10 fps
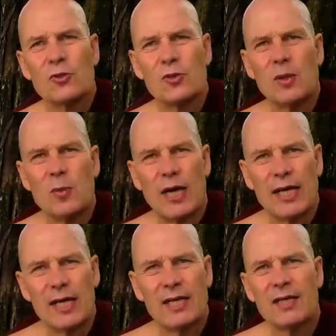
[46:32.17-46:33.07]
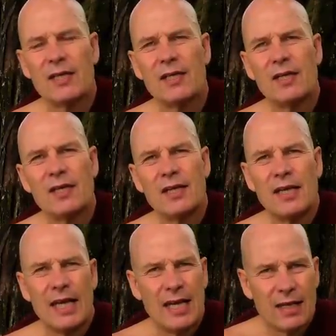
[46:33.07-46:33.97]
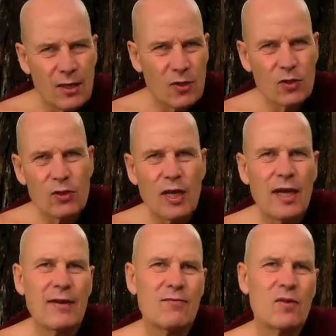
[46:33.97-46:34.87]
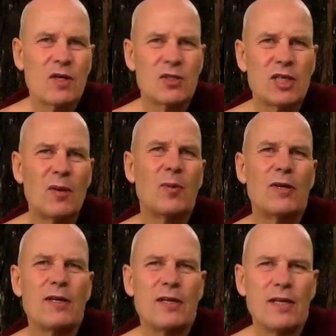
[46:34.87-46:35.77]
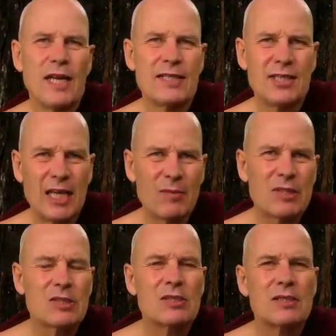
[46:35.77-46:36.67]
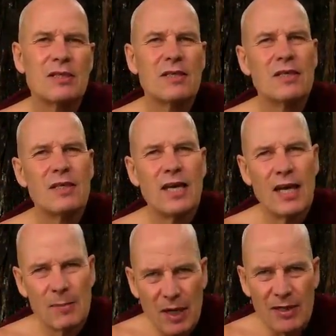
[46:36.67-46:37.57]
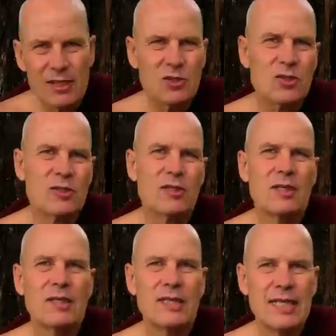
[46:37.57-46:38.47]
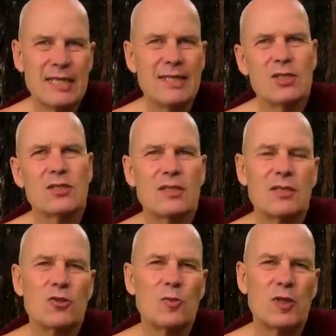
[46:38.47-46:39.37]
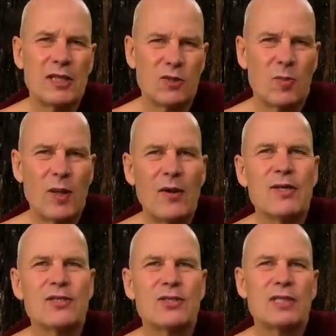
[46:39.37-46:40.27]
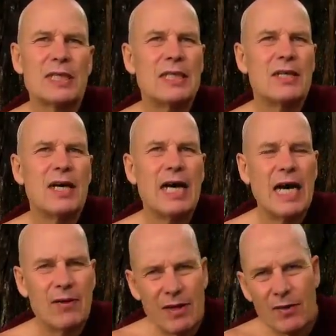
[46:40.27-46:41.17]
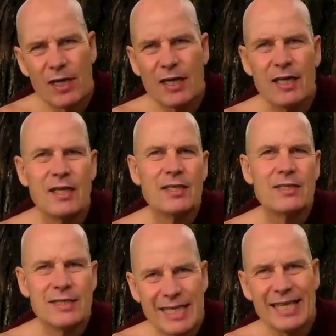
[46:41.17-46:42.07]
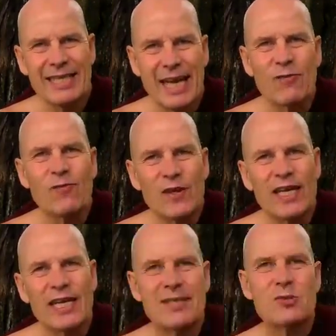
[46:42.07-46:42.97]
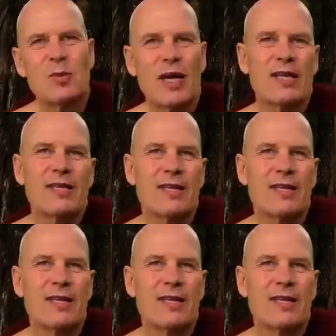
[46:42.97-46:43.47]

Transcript: to Nibbana. A good, considerable attainments. Among this, the Iddhis, the supernatural powers. However, still he had fear in his mind.